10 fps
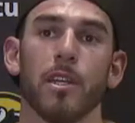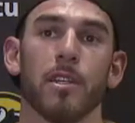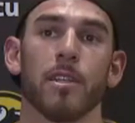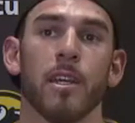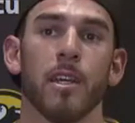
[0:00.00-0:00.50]

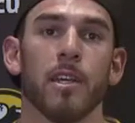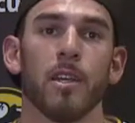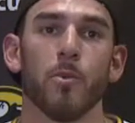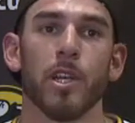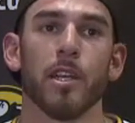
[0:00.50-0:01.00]
And
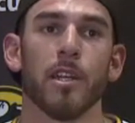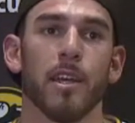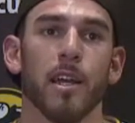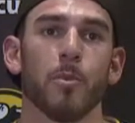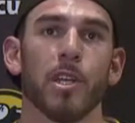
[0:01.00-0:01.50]
we needed to
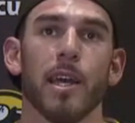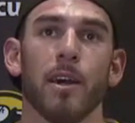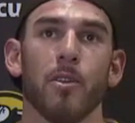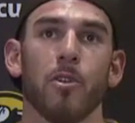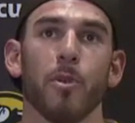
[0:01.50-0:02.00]
kind of be
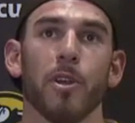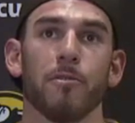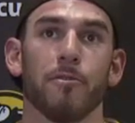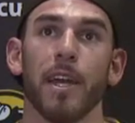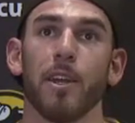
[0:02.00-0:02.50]
down a little bit
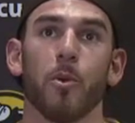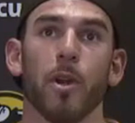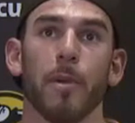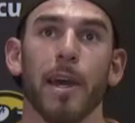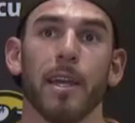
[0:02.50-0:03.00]
and fight our way
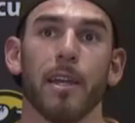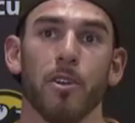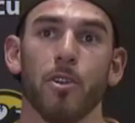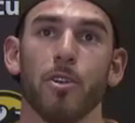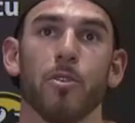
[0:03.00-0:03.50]
back and
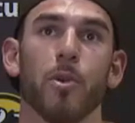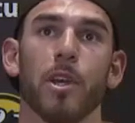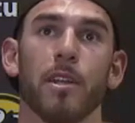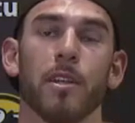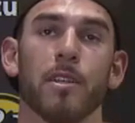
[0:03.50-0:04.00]
earn a
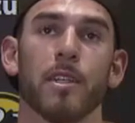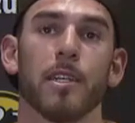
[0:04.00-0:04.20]
win.